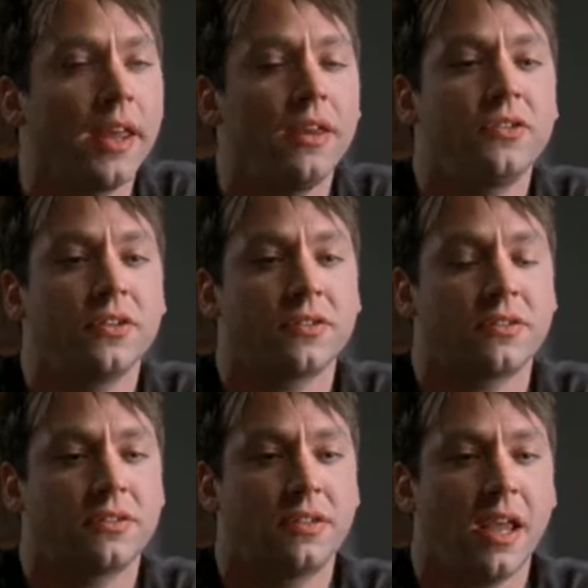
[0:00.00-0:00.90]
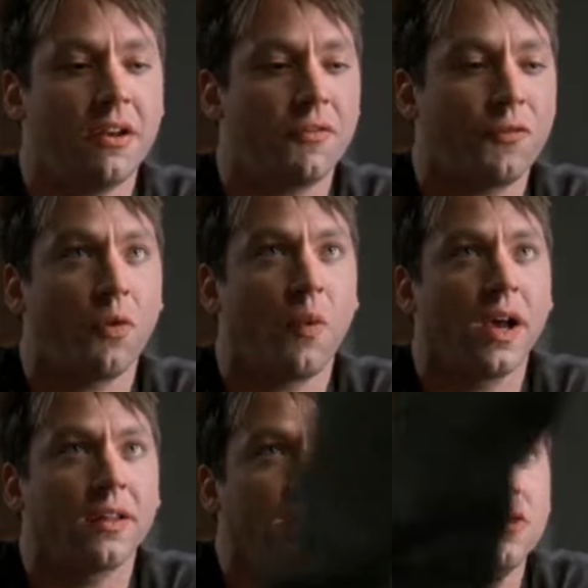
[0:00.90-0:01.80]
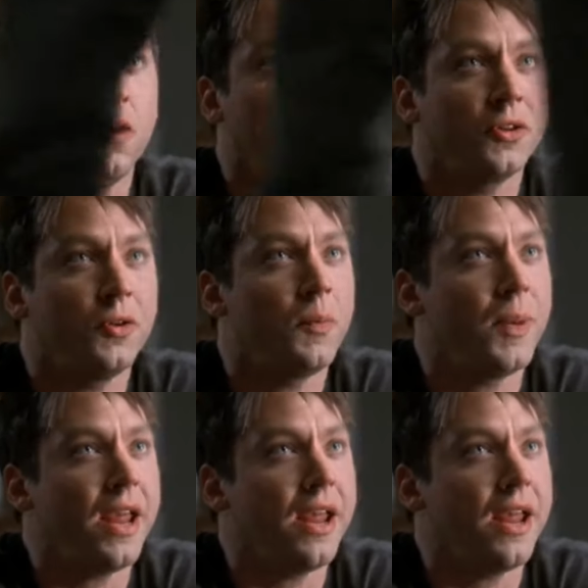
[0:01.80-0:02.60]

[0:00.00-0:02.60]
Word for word: Why can't you just date her for a while like a normal human